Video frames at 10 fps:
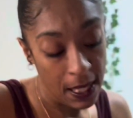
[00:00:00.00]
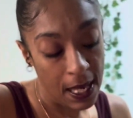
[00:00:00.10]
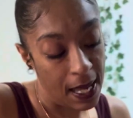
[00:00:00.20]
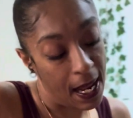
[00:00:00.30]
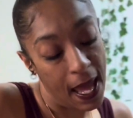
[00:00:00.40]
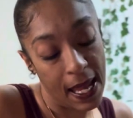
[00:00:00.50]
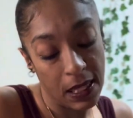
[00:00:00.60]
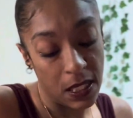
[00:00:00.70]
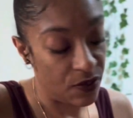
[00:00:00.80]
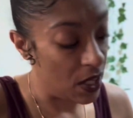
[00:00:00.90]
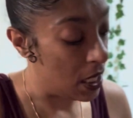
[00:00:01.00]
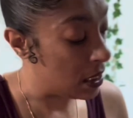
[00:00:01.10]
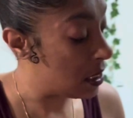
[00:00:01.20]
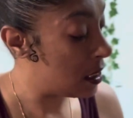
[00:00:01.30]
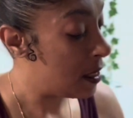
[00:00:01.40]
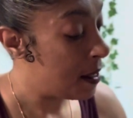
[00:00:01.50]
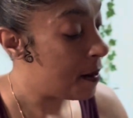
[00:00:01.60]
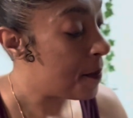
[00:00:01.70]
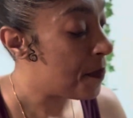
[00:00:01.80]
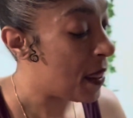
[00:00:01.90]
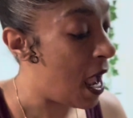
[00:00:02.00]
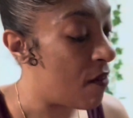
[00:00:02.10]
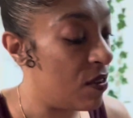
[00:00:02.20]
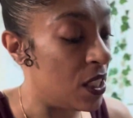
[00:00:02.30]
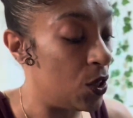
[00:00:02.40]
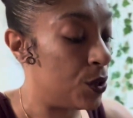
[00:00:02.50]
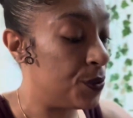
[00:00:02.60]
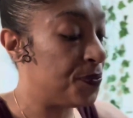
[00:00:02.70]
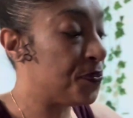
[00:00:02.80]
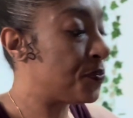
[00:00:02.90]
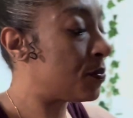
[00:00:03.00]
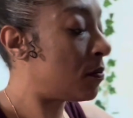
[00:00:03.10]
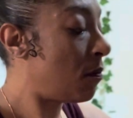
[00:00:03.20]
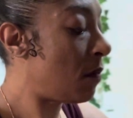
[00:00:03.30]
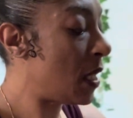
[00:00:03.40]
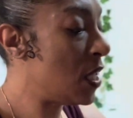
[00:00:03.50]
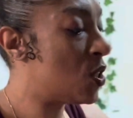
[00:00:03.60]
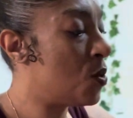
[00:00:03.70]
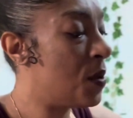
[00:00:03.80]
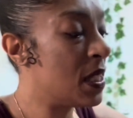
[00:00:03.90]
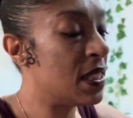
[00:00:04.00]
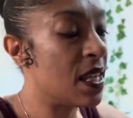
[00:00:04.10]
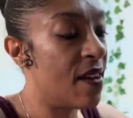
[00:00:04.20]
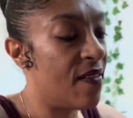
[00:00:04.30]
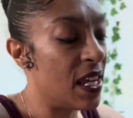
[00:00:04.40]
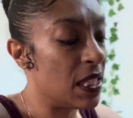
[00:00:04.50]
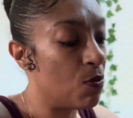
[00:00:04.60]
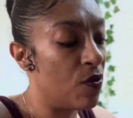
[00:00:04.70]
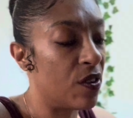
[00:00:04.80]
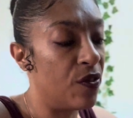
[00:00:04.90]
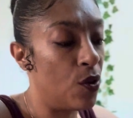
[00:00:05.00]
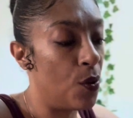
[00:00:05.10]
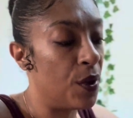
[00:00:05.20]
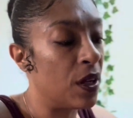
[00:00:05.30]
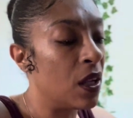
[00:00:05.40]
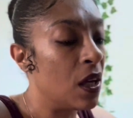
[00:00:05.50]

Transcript: And I hate this for us. I really do. So what is the advice moving forward